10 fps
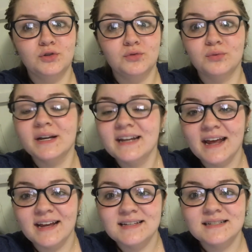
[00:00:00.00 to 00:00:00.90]
three
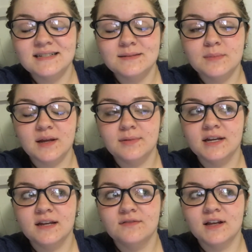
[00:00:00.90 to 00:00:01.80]
days, maybe
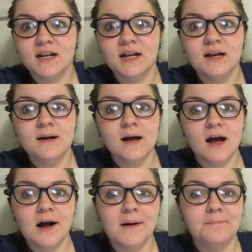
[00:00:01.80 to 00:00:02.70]
even.
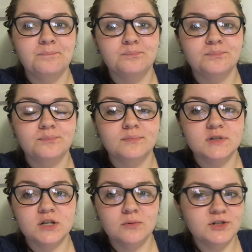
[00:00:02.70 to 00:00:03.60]
Um,
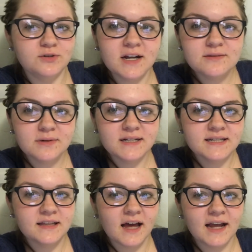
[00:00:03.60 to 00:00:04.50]
So would you guys want to
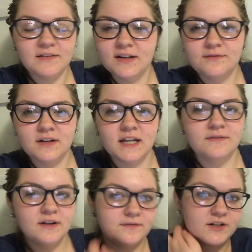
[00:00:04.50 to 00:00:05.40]
see that, even,
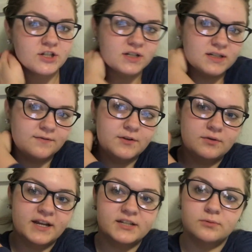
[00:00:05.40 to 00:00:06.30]
even if it's just a
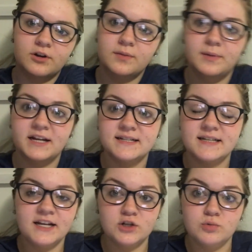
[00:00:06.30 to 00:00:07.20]
few days worth, but
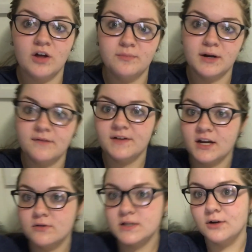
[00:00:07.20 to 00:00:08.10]
it's like a twelve minute
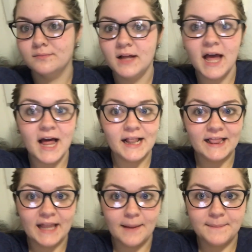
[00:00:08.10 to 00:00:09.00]
video. So
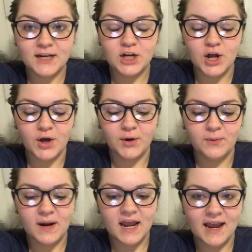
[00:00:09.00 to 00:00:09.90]
let me
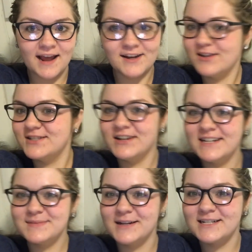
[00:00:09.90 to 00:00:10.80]
know, and I'll see you
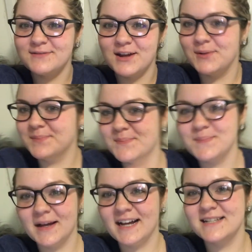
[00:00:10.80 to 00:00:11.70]
guys in my next video.
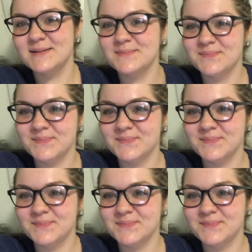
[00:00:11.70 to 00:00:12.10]
Bye guys.